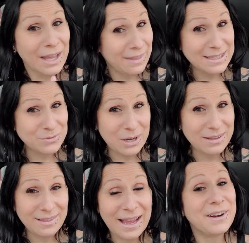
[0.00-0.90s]
That's why
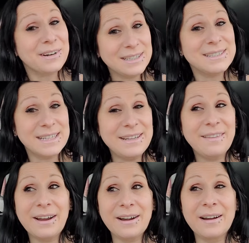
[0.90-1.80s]
the ladder is in
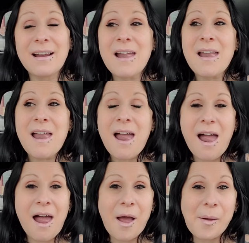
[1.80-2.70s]
there.
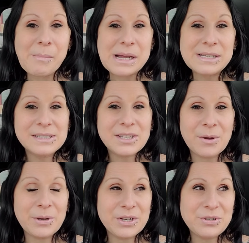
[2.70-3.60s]
Um, so
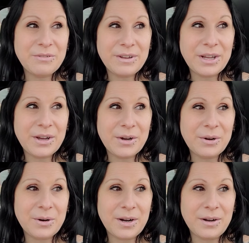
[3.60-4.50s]
I'm going to do a
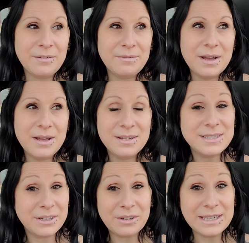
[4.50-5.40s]
video of
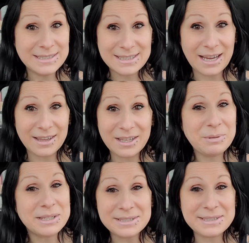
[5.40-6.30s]
decorating Skelly
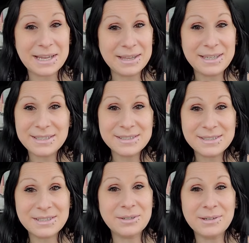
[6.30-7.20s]
because Skelly is
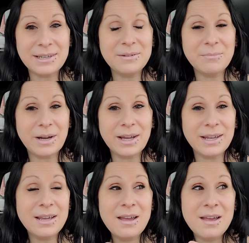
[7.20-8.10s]
still in
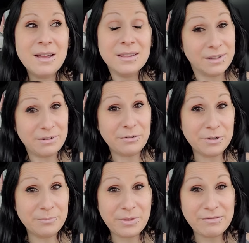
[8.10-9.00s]
my living
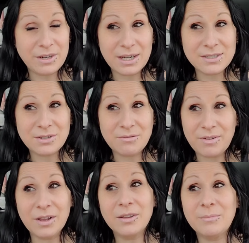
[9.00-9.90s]
room if you guys don't
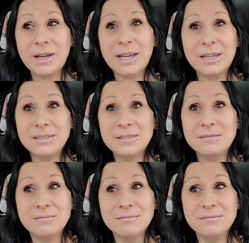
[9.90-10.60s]
follow my